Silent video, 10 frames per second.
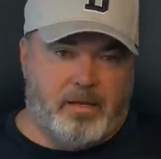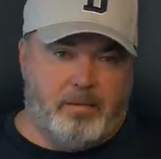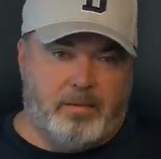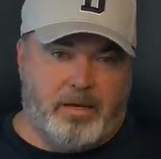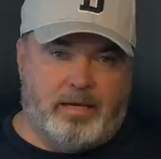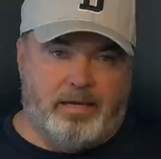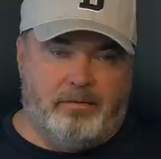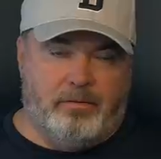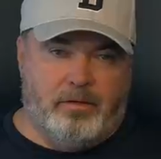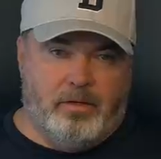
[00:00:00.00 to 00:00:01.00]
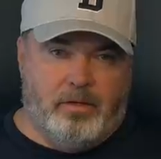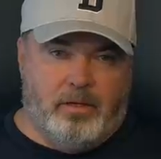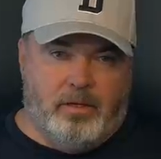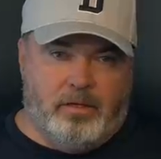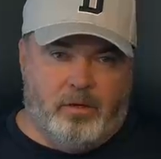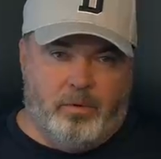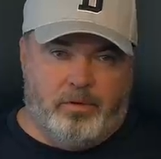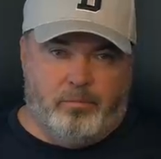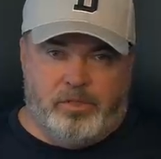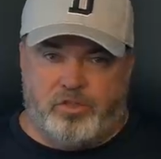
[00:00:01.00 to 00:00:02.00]
um, I, I, didn't, you know,
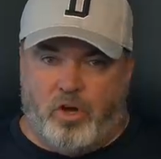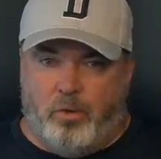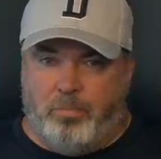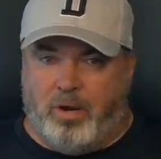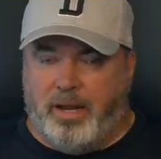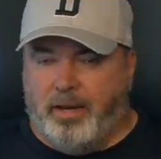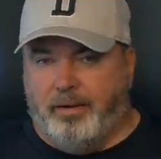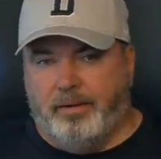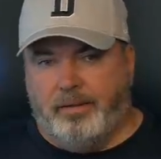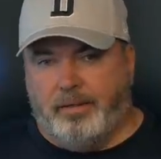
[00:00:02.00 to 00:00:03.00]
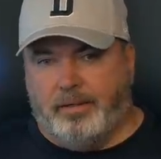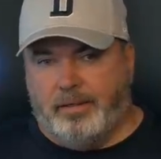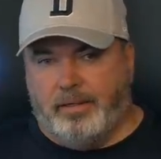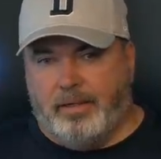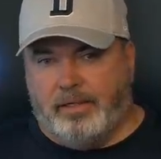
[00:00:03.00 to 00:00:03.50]
we, we saw him playing uh,